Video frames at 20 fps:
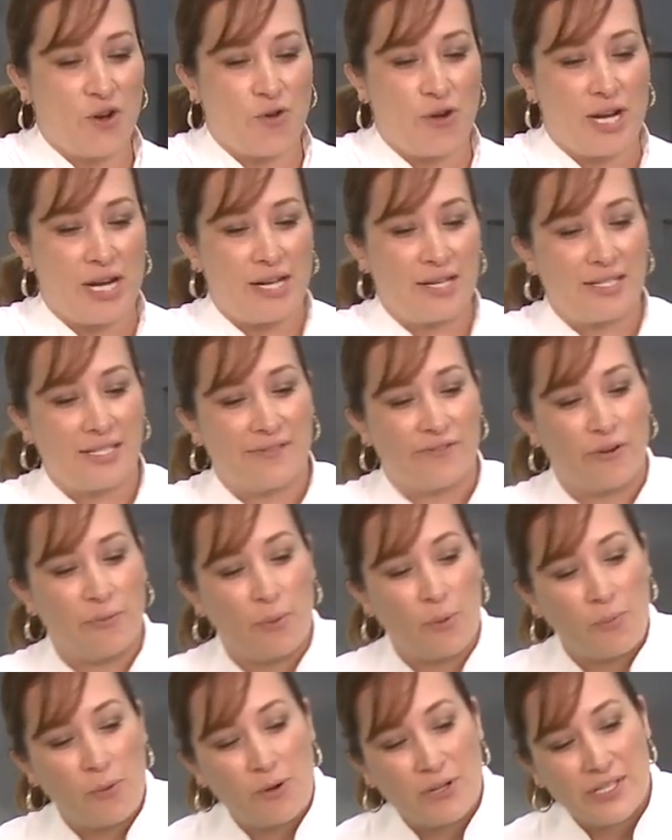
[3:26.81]
ingredients for
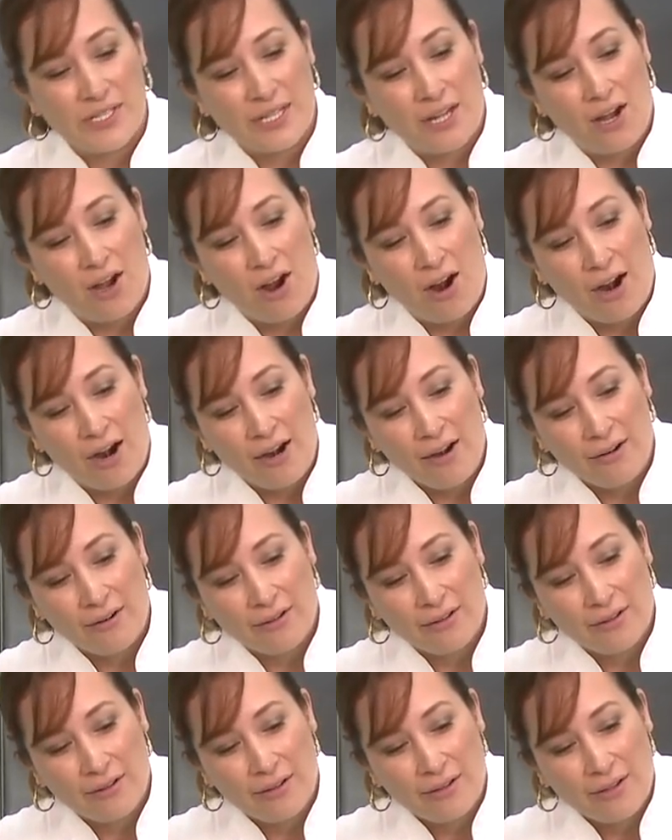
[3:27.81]
mimosa are
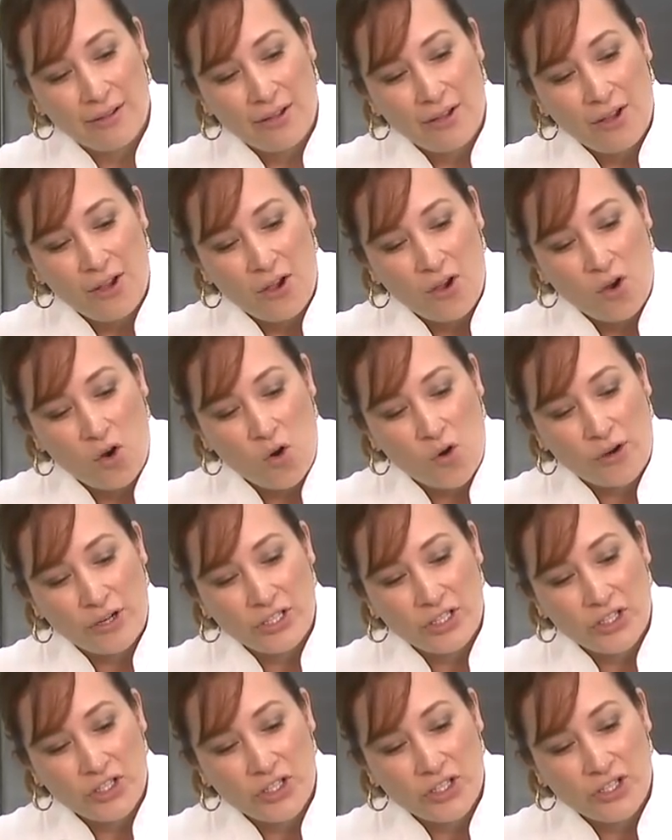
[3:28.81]

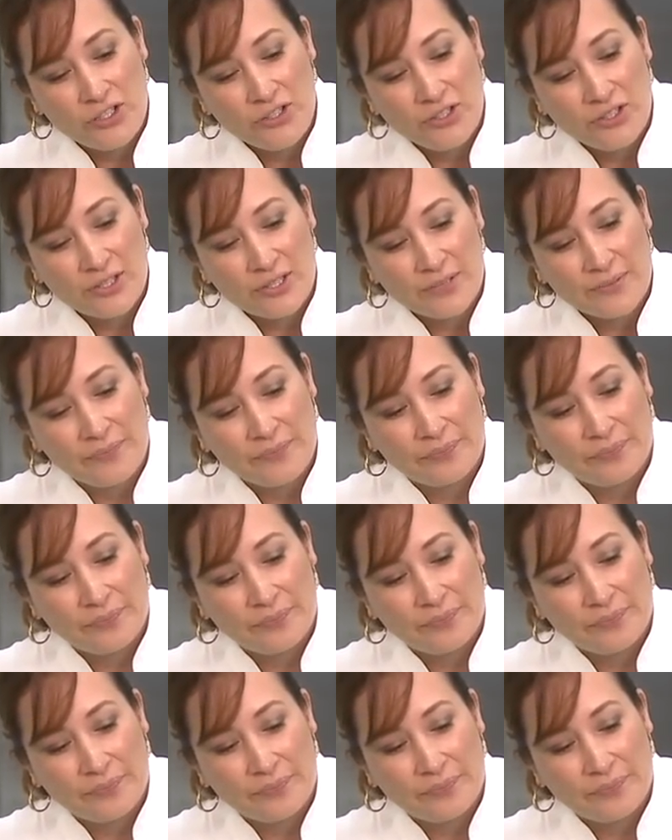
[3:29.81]
orange juice